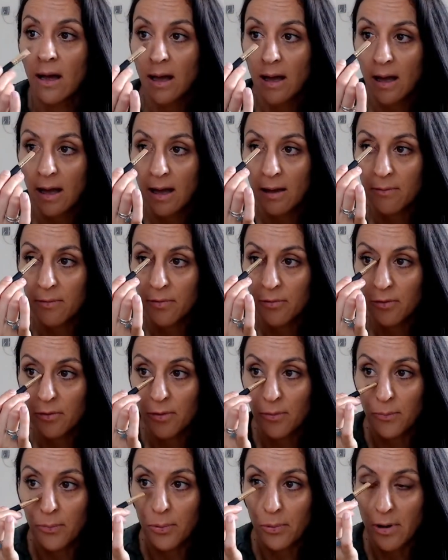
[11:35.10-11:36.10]
up through the
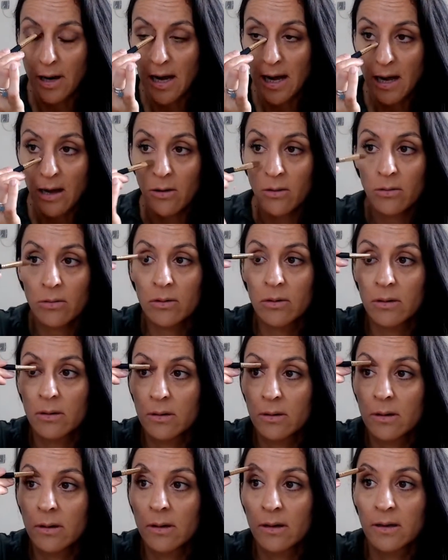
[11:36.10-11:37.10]
brow,
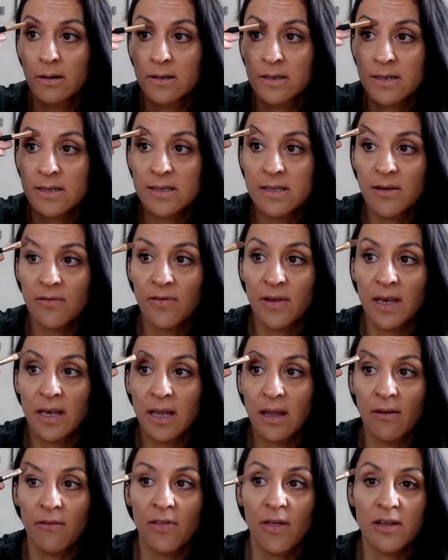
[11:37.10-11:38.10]
just if any
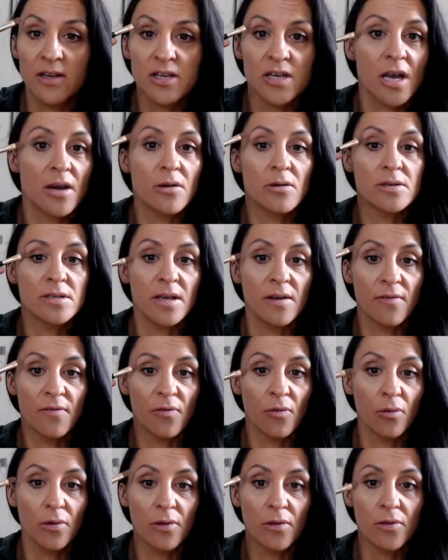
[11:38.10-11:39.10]
of the shadows have
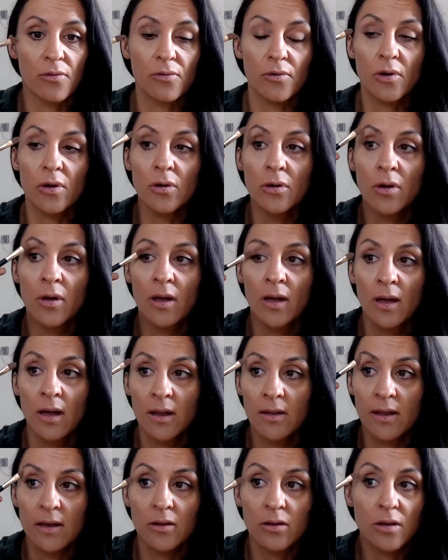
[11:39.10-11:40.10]
fallen through,
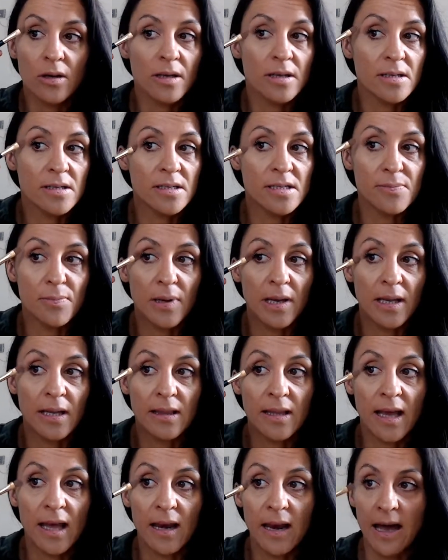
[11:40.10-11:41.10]
then you can just blend
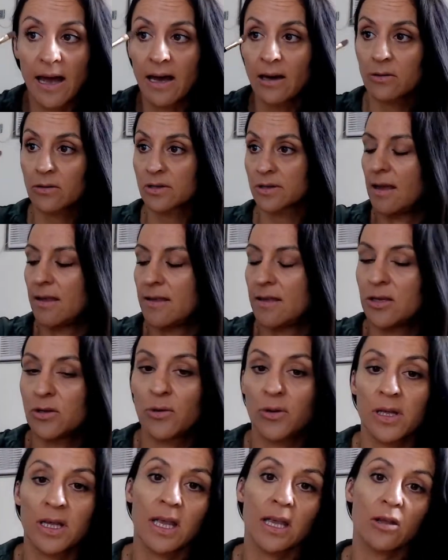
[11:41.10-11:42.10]
that out. And then you want
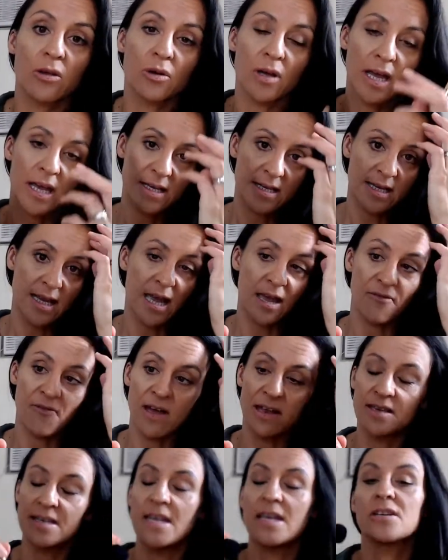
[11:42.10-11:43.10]
to get your KTK
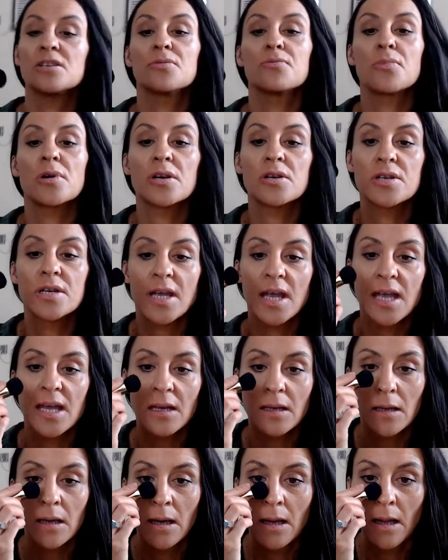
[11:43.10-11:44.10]
foundation brush again
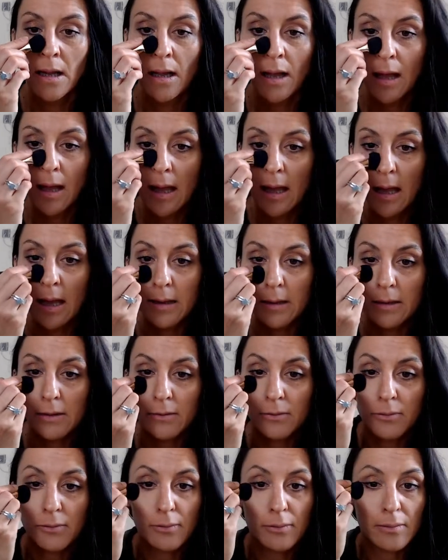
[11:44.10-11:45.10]
and just
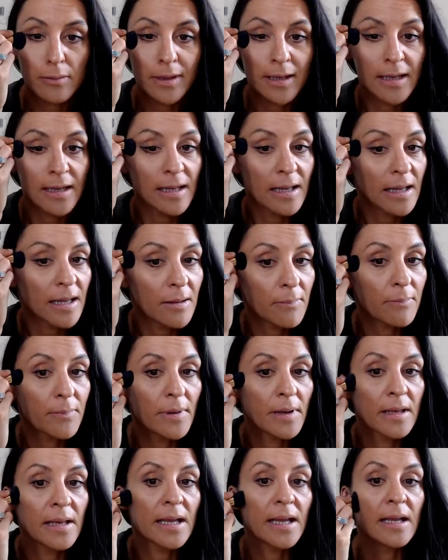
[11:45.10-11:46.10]
really
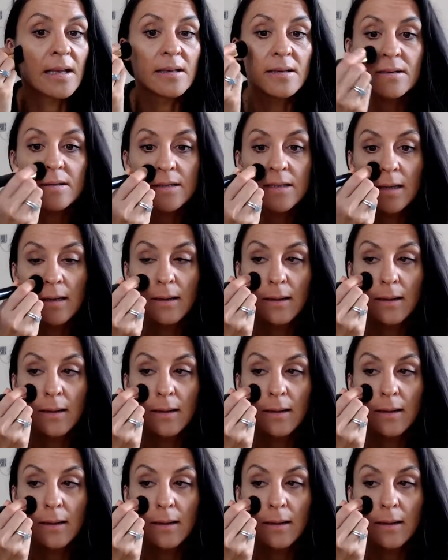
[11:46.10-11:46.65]
blend